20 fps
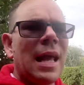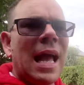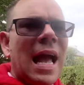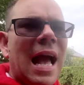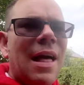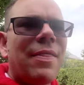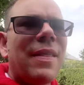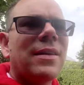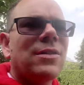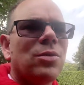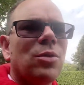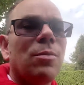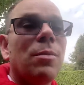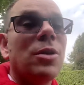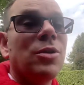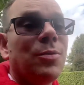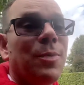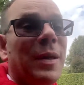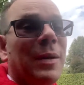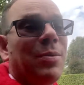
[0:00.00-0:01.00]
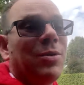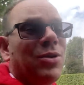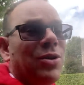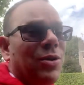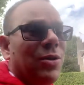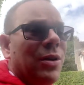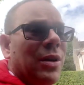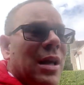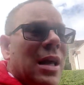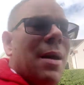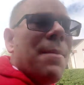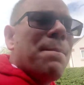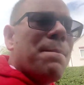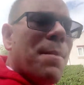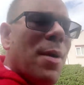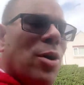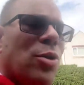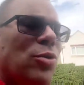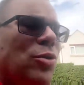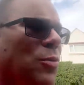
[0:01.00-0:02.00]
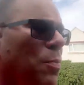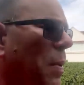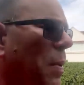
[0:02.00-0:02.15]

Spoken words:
And that's what most people do. Most